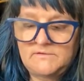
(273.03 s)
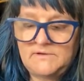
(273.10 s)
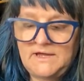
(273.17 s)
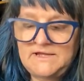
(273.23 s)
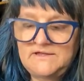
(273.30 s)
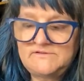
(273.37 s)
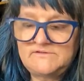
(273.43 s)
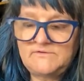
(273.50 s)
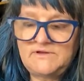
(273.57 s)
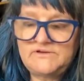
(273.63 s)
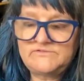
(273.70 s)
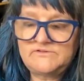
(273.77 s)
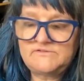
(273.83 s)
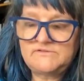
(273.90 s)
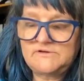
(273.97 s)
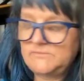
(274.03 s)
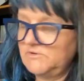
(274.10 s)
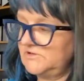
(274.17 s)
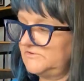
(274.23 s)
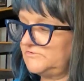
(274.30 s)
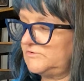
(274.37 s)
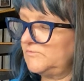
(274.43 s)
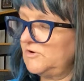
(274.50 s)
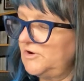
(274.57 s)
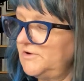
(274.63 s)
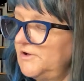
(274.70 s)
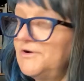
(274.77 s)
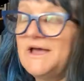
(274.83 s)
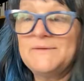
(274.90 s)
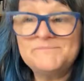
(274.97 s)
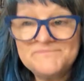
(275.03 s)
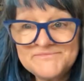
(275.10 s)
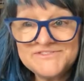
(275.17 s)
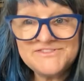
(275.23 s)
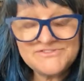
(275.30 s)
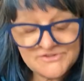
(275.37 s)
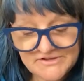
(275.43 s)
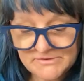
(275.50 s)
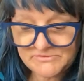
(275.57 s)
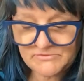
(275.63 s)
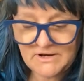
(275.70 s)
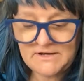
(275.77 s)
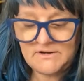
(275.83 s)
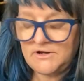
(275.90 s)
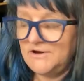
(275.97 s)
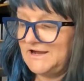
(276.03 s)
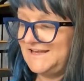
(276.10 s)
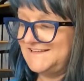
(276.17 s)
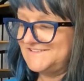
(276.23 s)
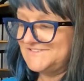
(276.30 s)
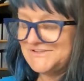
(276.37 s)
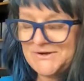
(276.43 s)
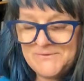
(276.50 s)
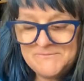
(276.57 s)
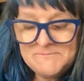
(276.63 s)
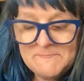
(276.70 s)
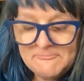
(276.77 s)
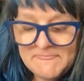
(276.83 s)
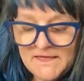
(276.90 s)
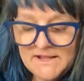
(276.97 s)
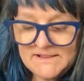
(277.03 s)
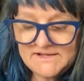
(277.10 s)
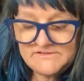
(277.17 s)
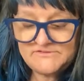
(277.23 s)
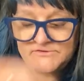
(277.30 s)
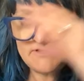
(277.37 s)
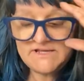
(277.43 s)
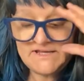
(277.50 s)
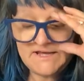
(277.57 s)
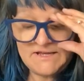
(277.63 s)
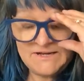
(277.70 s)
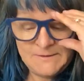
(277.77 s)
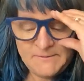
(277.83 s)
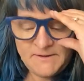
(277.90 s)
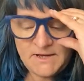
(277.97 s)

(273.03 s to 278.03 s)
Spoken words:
I get so anxious that I'm going to do it wrong. Okay. So that was right. All right. So let's do it again.